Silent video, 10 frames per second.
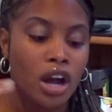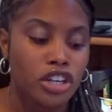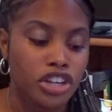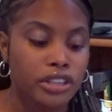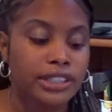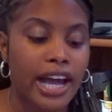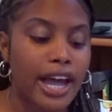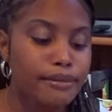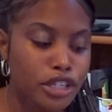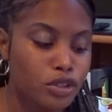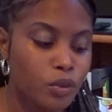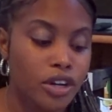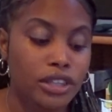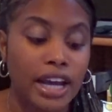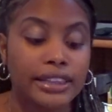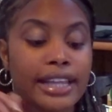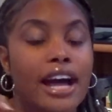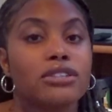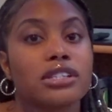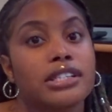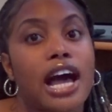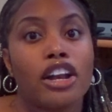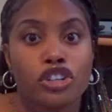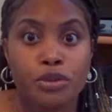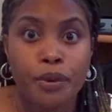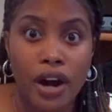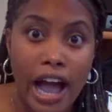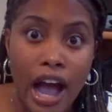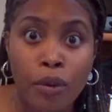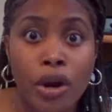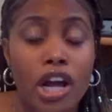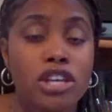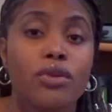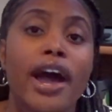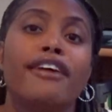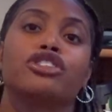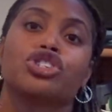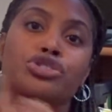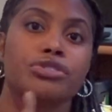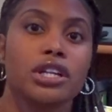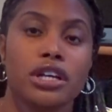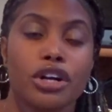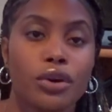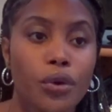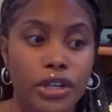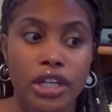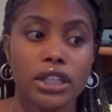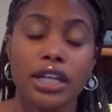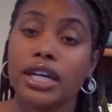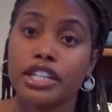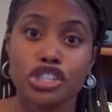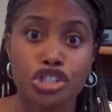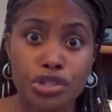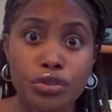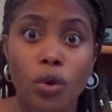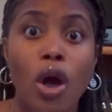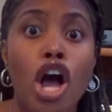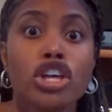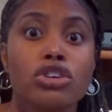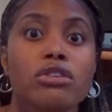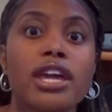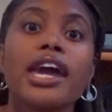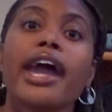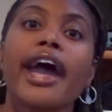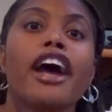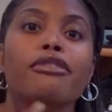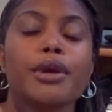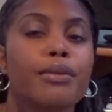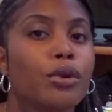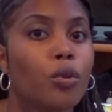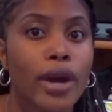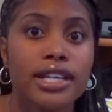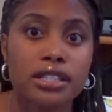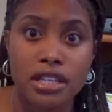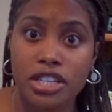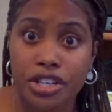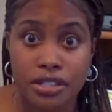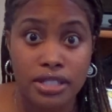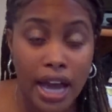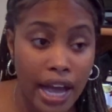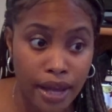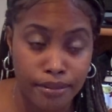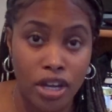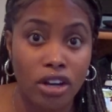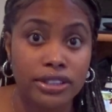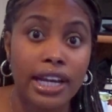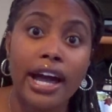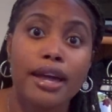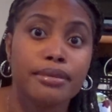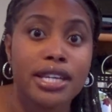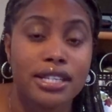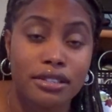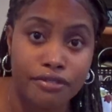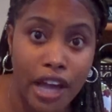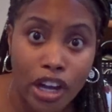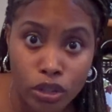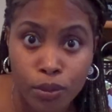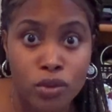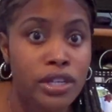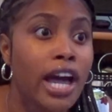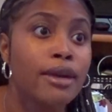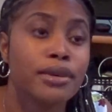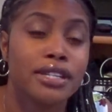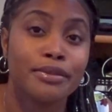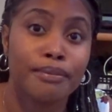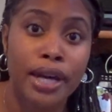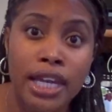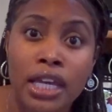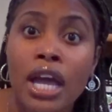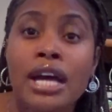your time is worth $1,000 per hour and you have to treat it accordingly. And it's true. You can't have people wasting your time, y'all. Time is valuable. Time is money.